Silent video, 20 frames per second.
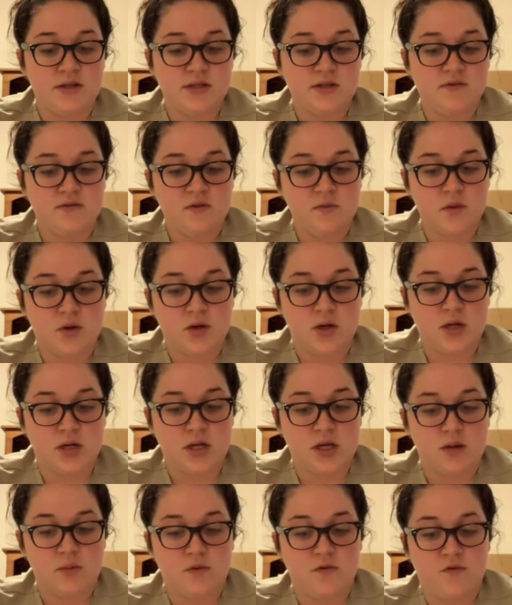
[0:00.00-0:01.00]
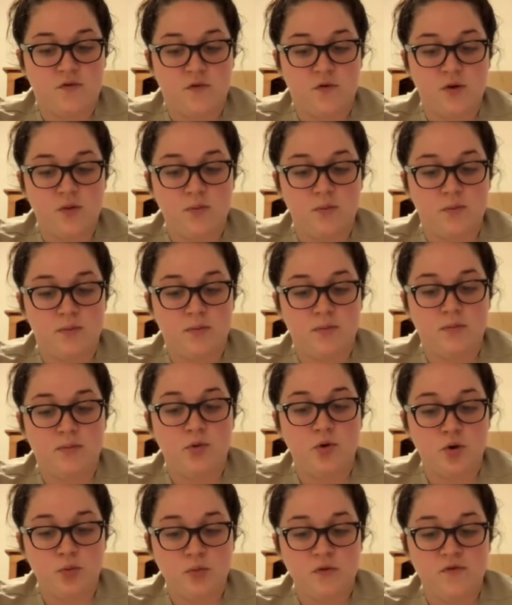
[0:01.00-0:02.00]
of immunity
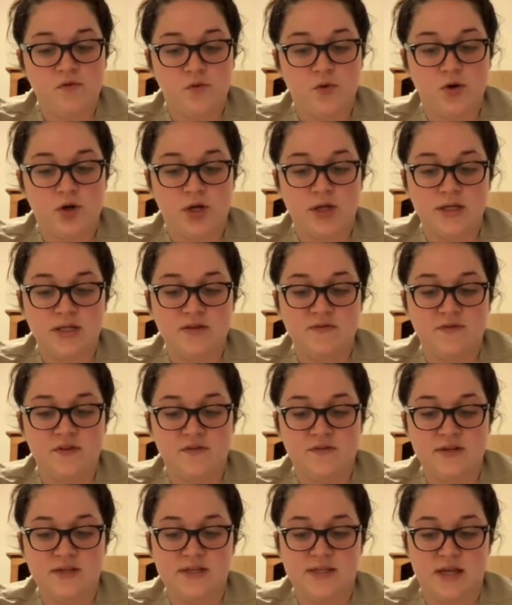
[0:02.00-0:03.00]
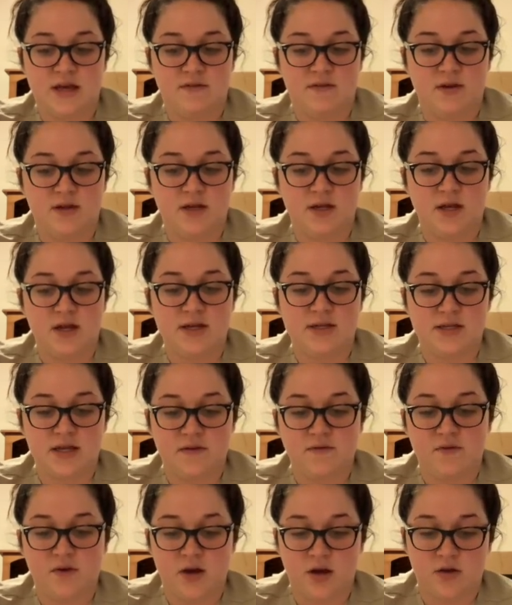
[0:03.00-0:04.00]
born before 1957,
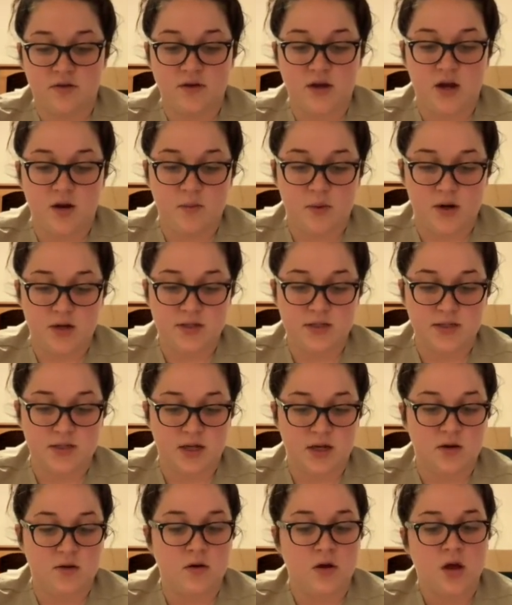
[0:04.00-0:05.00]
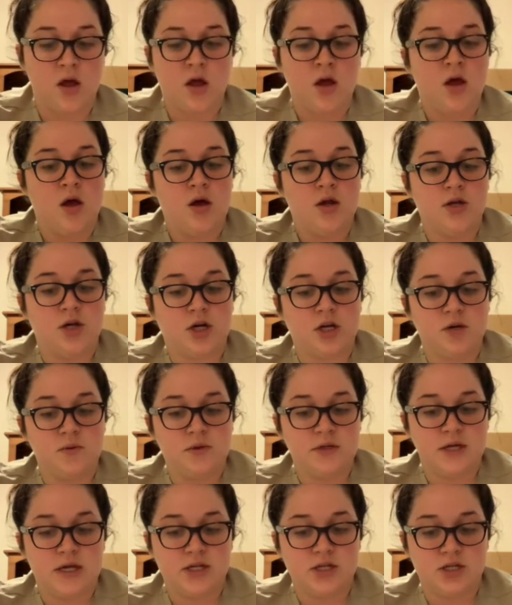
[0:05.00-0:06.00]
except for healthcare personnel,
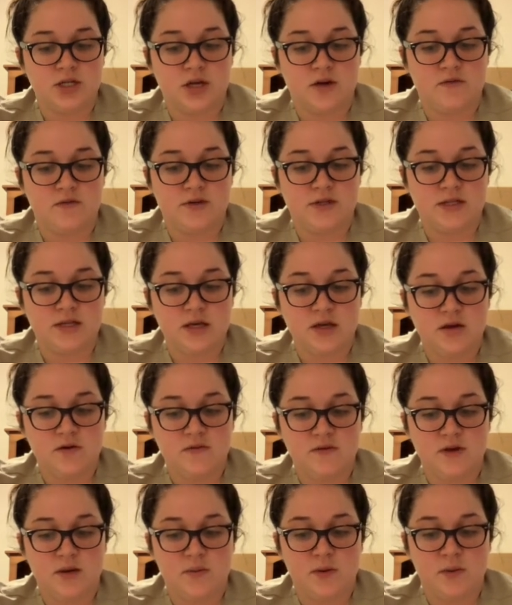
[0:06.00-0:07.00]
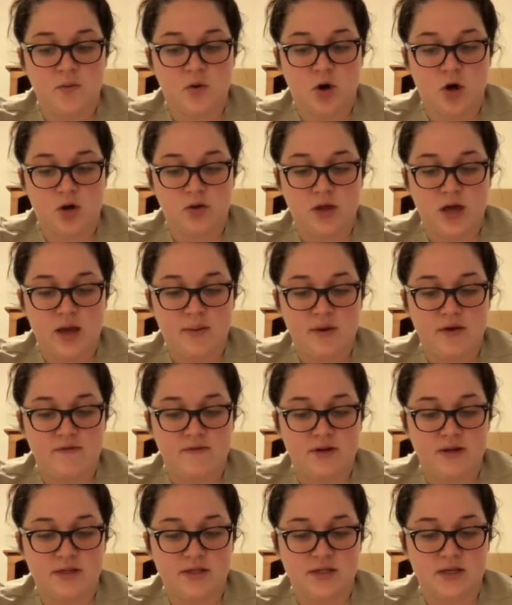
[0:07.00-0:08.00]
documentation of receipt of MMR, lab
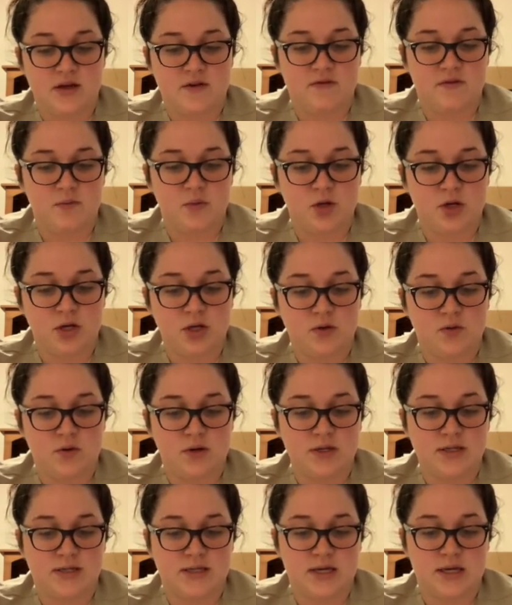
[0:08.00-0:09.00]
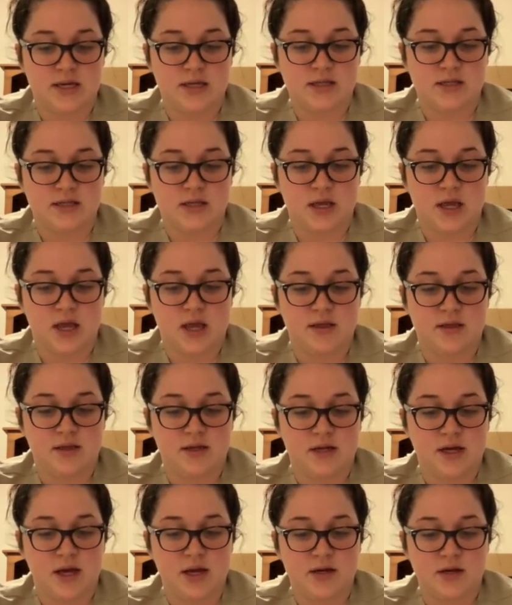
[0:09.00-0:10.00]
evidence of immunity or disease, and the
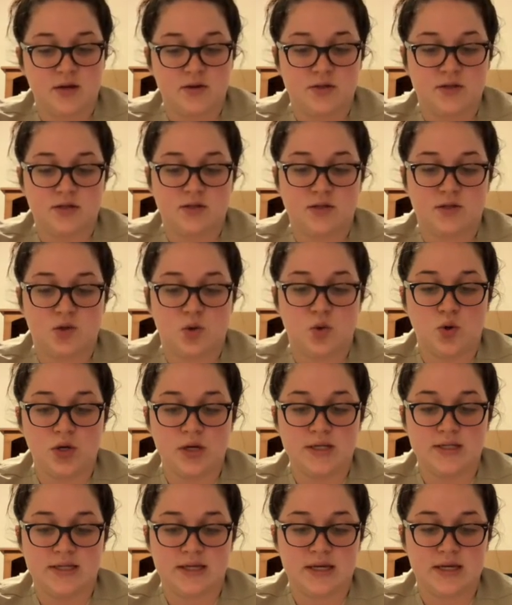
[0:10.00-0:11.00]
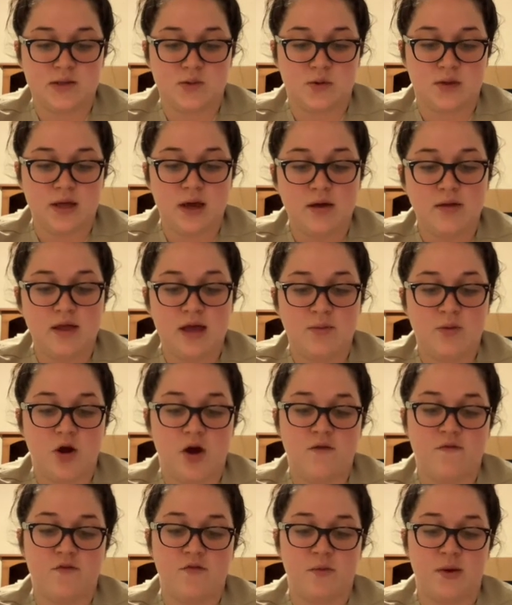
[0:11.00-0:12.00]
diagnosis or disease without lab
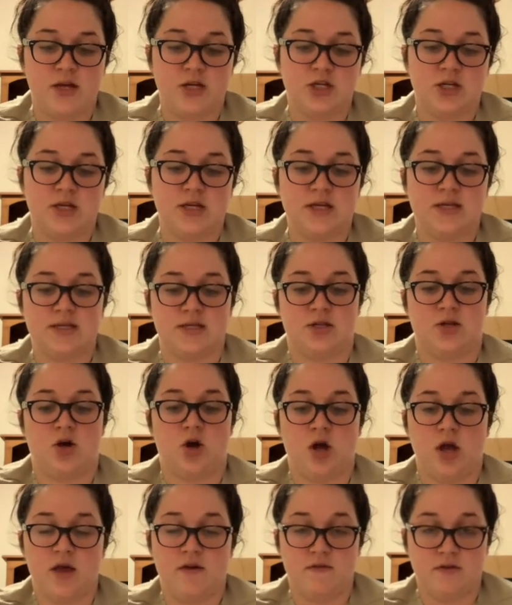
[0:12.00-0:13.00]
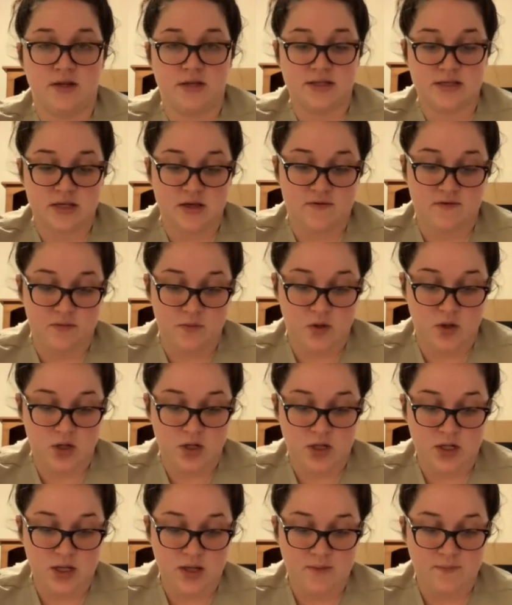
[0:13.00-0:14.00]
confirmation is not evidence of
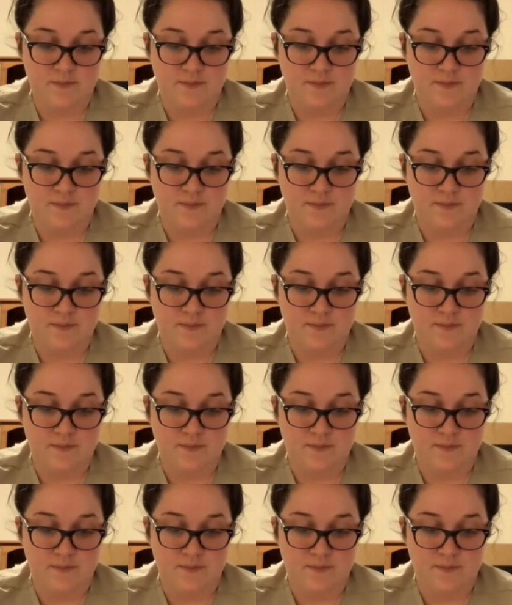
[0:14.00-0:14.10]
immunity.